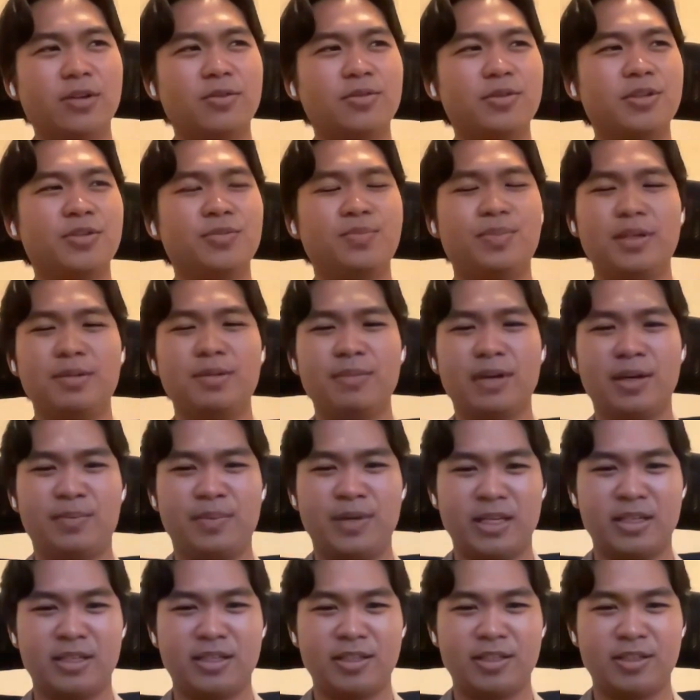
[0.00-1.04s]
don't you be my
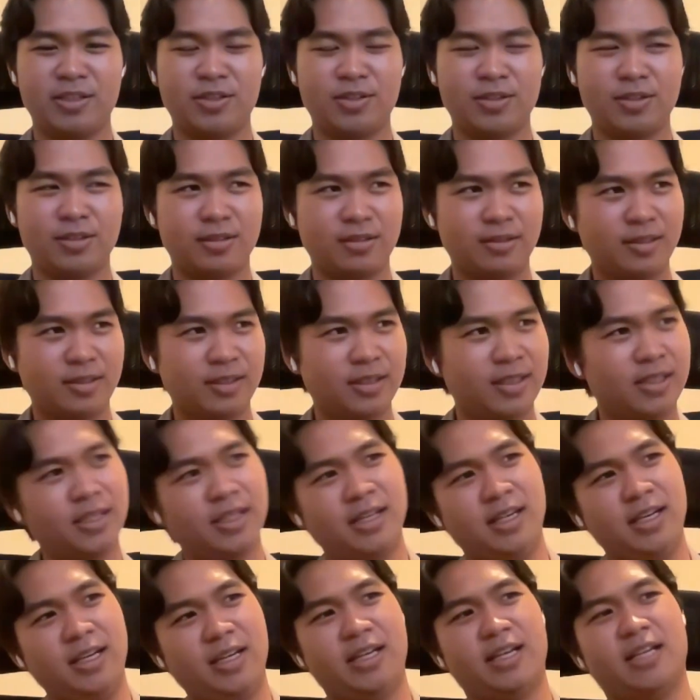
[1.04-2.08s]
PhD student?
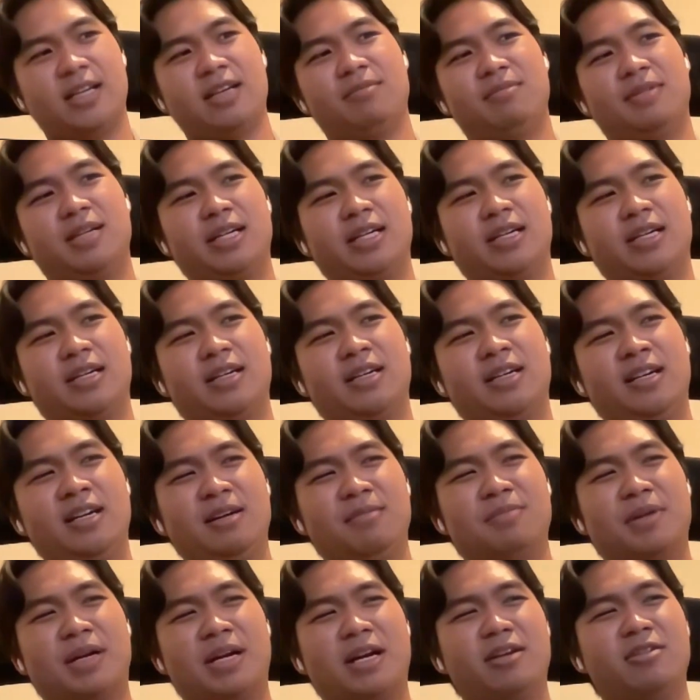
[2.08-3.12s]
And I'm like,
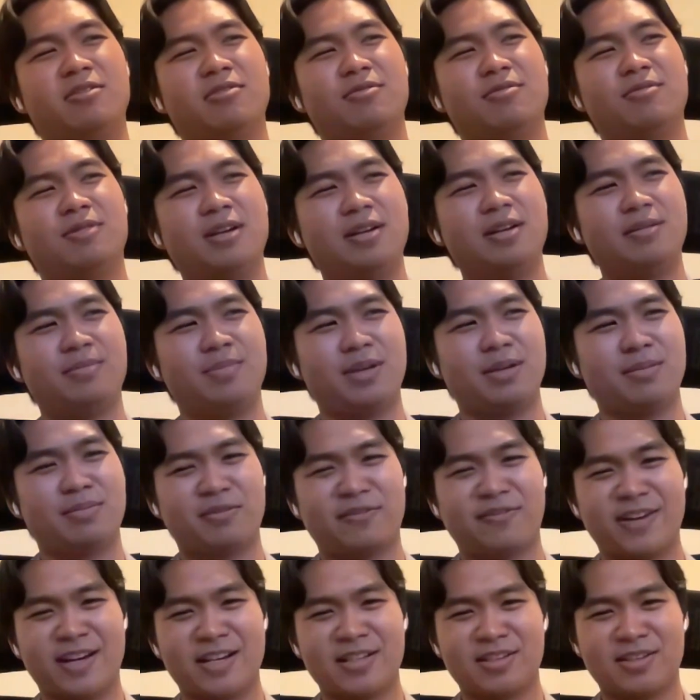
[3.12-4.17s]
but I don't want to be a
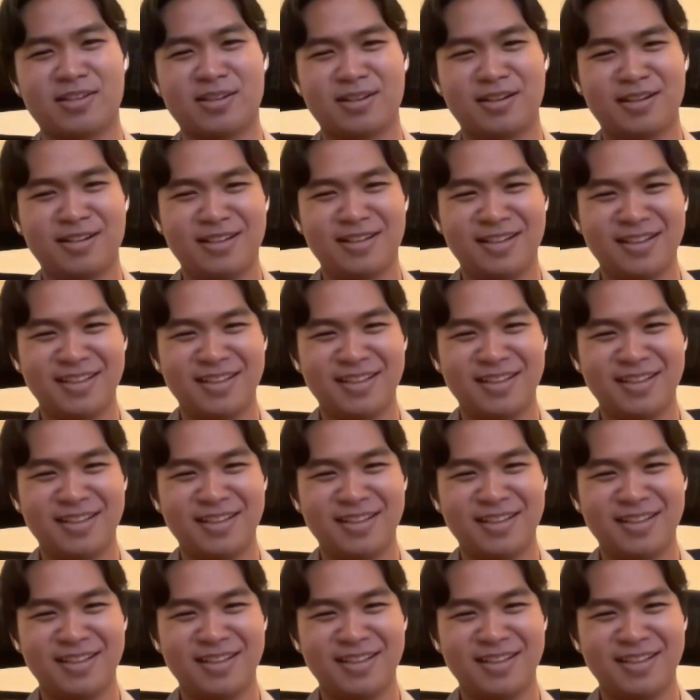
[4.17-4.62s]
professor.